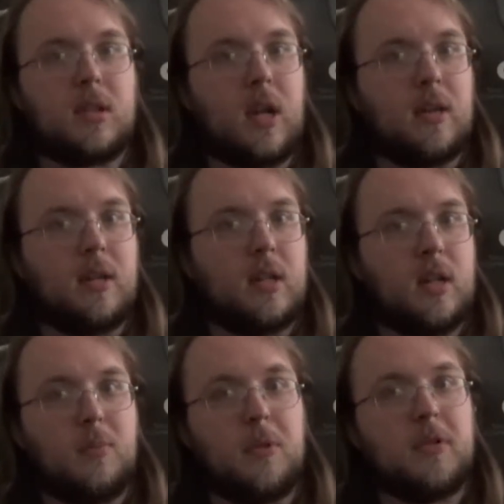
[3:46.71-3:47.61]
I think
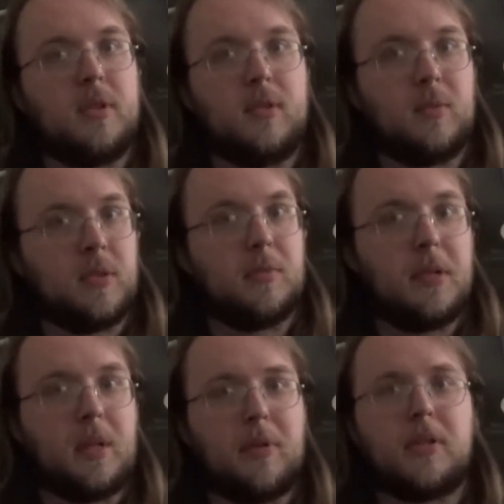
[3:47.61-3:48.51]
kind of ballsy for them to
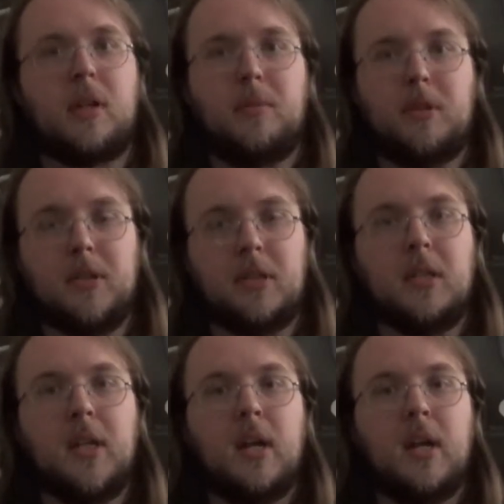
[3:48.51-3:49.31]
spend that much time doing it.